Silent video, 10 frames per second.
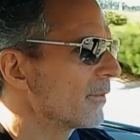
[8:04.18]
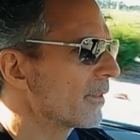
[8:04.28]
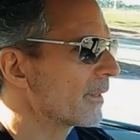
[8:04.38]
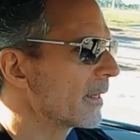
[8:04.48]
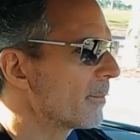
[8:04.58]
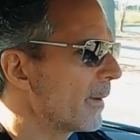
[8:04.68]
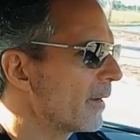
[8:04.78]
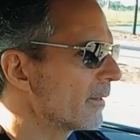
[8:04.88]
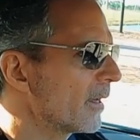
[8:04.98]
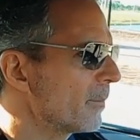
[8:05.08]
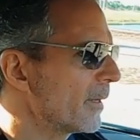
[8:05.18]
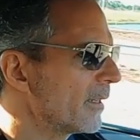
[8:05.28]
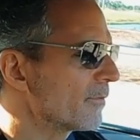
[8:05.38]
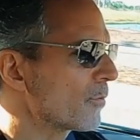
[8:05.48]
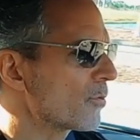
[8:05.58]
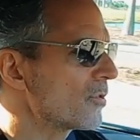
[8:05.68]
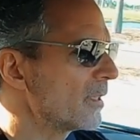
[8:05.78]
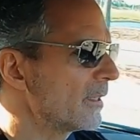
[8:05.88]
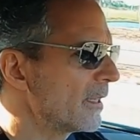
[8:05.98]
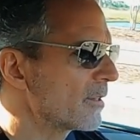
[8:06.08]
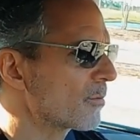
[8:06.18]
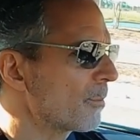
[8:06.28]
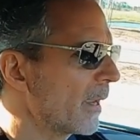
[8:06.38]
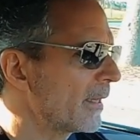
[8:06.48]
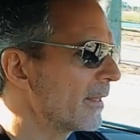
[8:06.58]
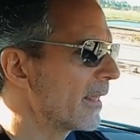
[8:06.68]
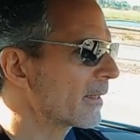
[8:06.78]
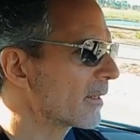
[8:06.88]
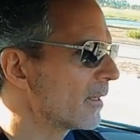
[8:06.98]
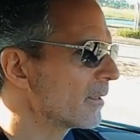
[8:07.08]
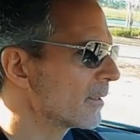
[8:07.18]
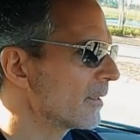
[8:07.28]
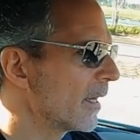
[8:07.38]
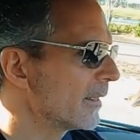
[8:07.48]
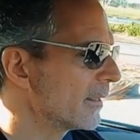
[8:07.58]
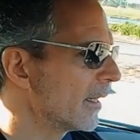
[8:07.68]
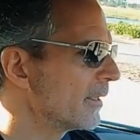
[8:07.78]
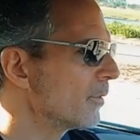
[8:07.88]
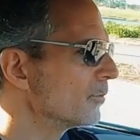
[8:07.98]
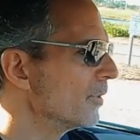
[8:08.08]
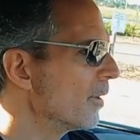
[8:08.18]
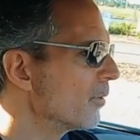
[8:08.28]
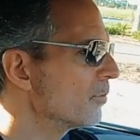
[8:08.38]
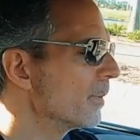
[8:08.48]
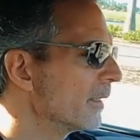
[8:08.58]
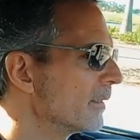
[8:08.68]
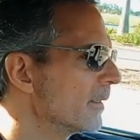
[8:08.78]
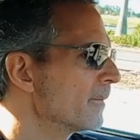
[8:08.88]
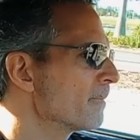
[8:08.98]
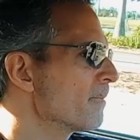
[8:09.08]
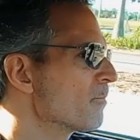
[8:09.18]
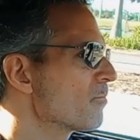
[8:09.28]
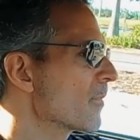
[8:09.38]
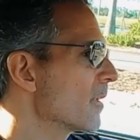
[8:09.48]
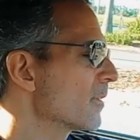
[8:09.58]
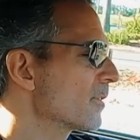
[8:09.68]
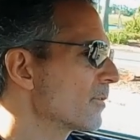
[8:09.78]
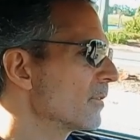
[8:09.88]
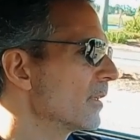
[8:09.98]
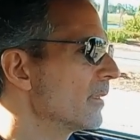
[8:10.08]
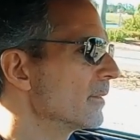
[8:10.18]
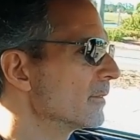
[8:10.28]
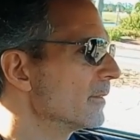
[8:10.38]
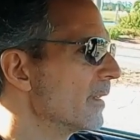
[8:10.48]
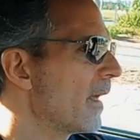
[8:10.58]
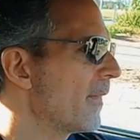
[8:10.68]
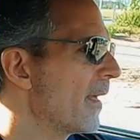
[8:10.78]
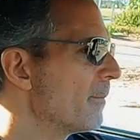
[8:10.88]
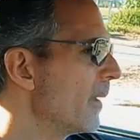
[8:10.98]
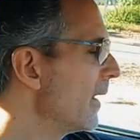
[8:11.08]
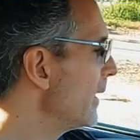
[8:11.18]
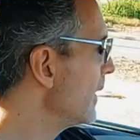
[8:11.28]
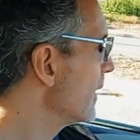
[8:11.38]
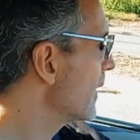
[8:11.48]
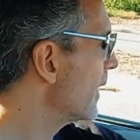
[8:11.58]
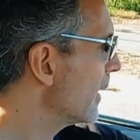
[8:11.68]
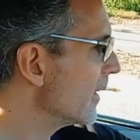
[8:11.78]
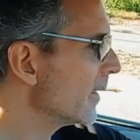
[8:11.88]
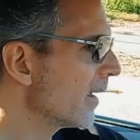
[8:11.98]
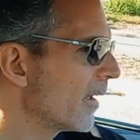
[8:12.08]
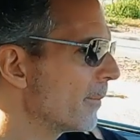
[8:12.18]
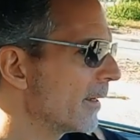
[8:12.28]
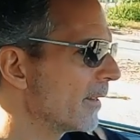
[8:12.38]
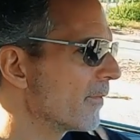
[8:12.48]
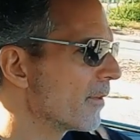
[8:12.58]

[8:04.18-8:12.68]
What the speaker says: you think about how many Ford GTs were painted that color, I don't know, but certainly not that many. And how many of